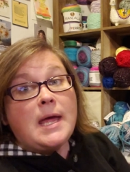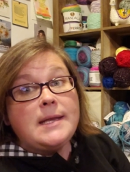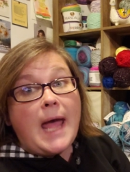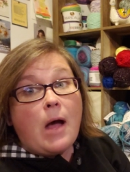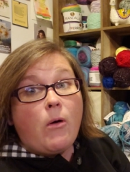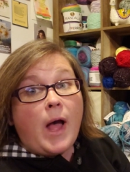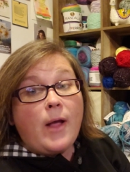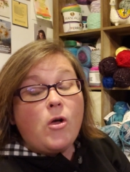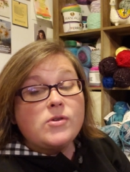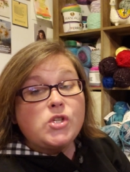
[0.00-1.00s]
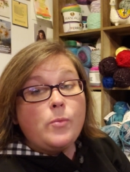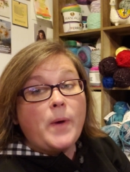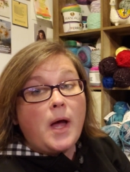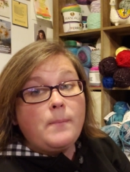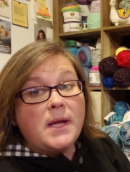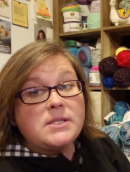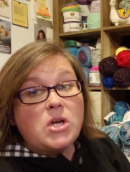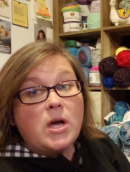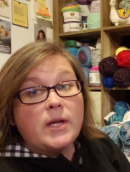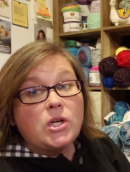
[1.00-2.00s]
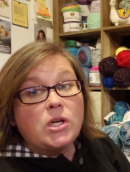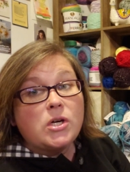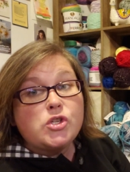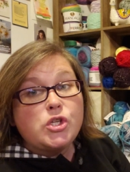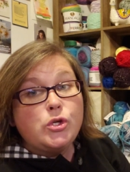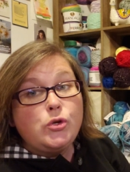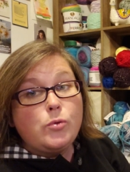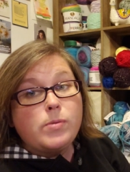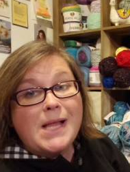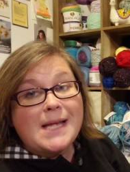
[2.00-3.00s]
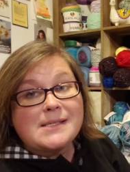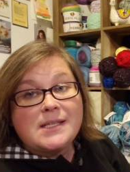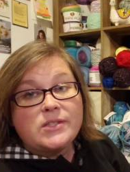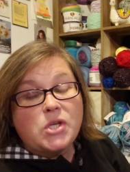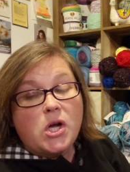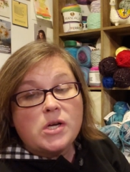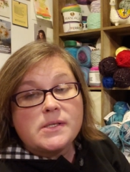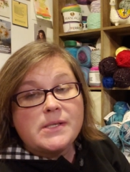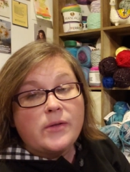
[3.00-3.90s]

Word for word: Now, I also bought my daughter two plastic dogs.